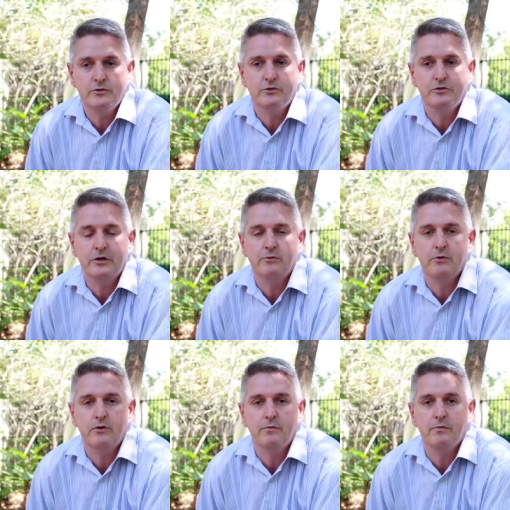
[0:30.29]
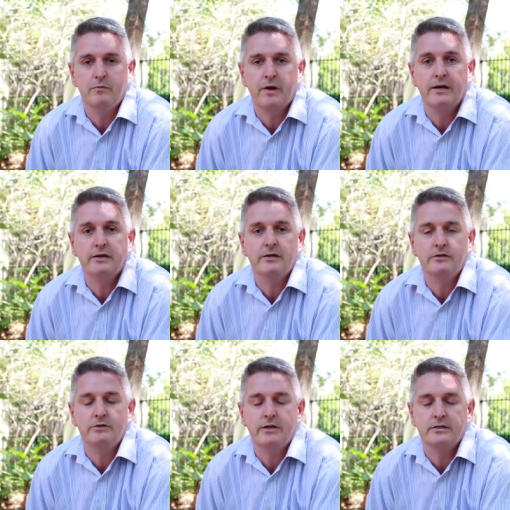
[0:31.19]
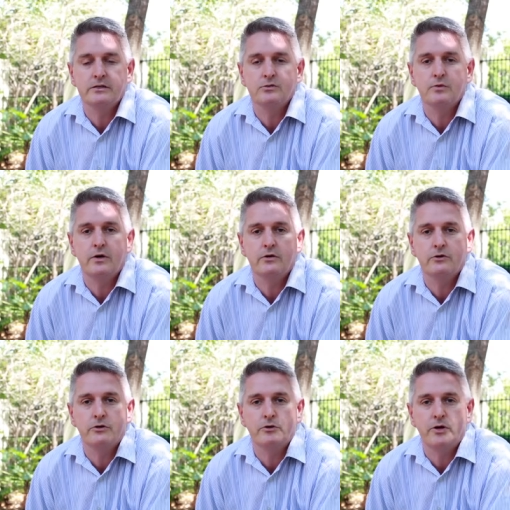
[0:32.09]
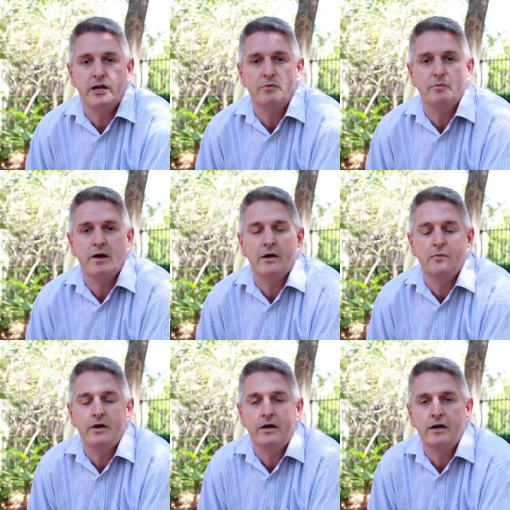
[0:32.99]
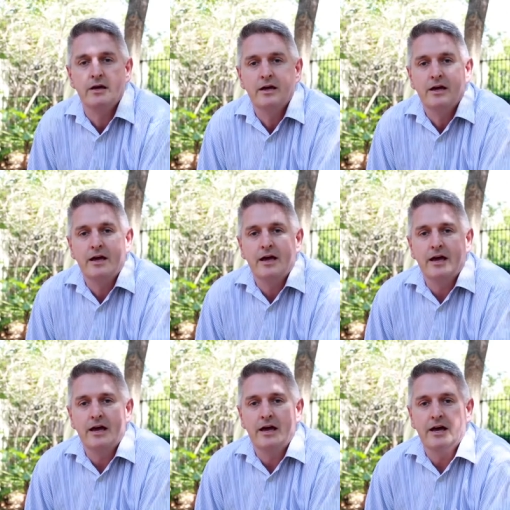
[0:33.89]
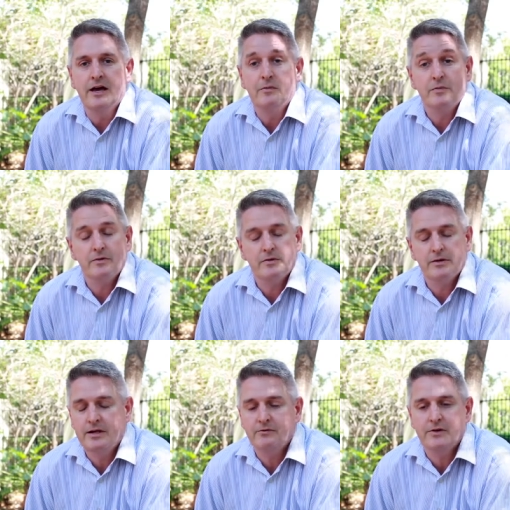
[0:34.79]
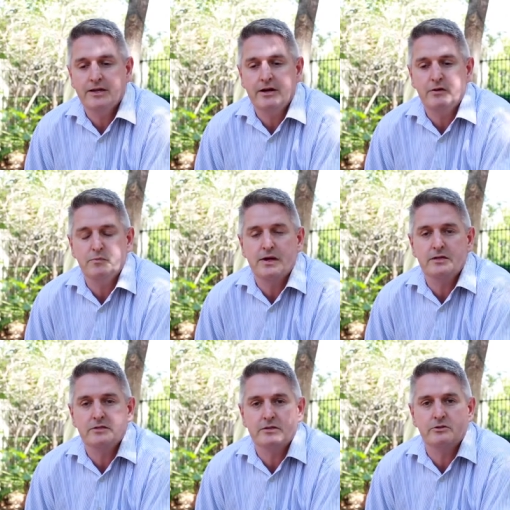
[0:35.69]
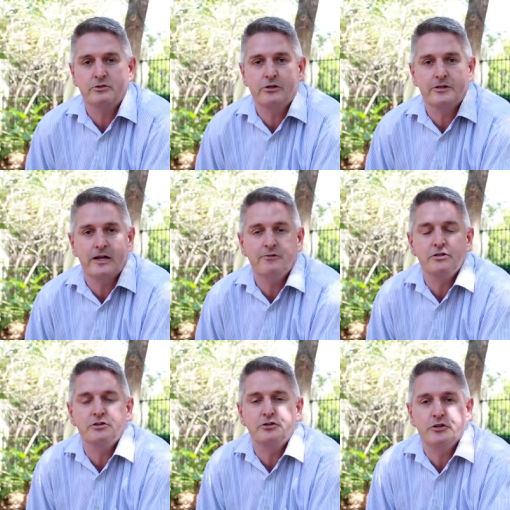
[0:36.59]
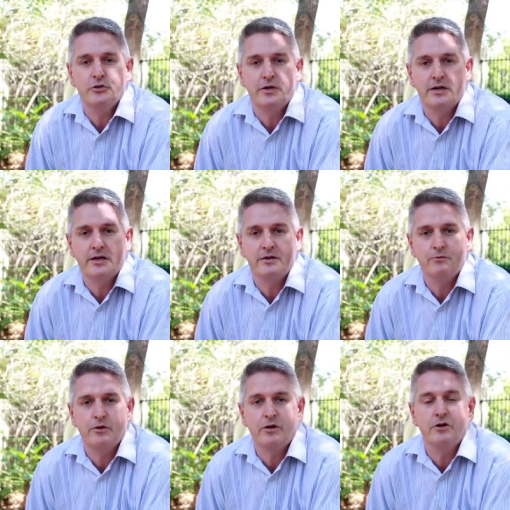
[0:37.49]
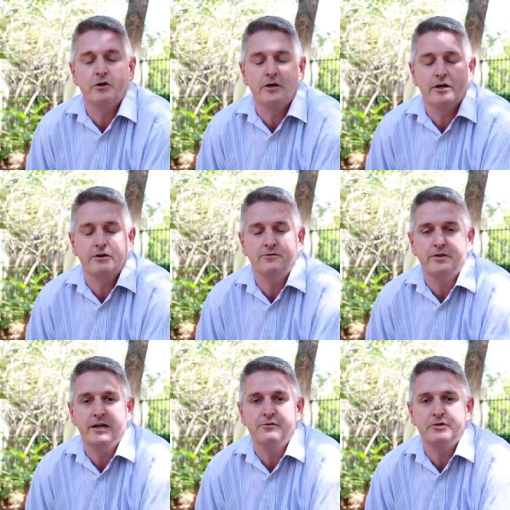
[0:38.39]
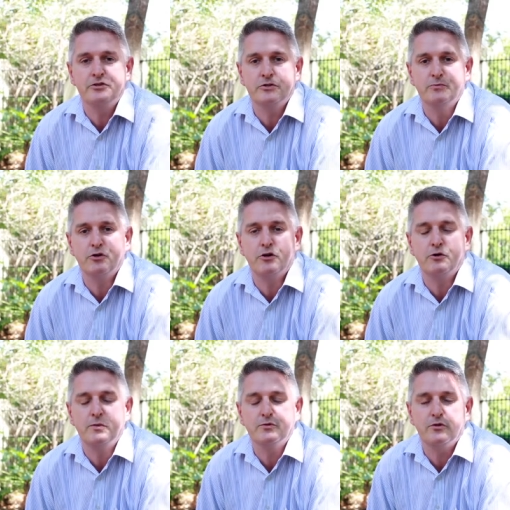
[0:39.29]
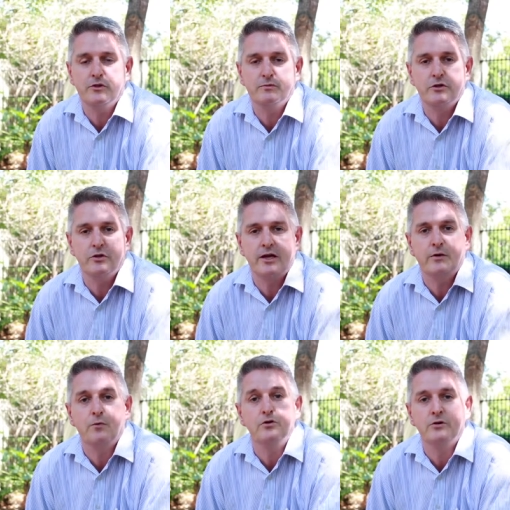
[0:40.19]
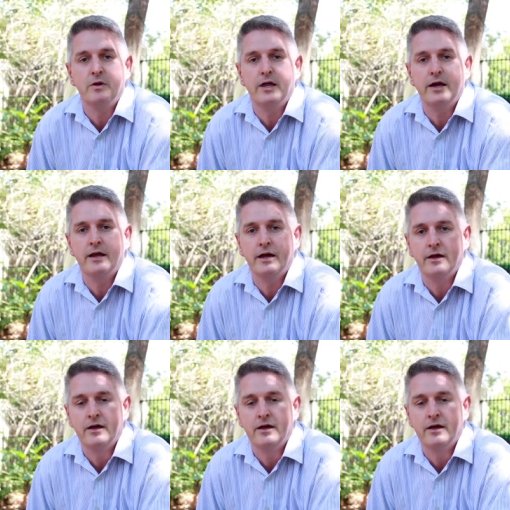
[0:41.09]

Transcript: general maintenance things as well to keep them happy. Um, even down to basic television tuning and recording of television programs for them so they can watch them later.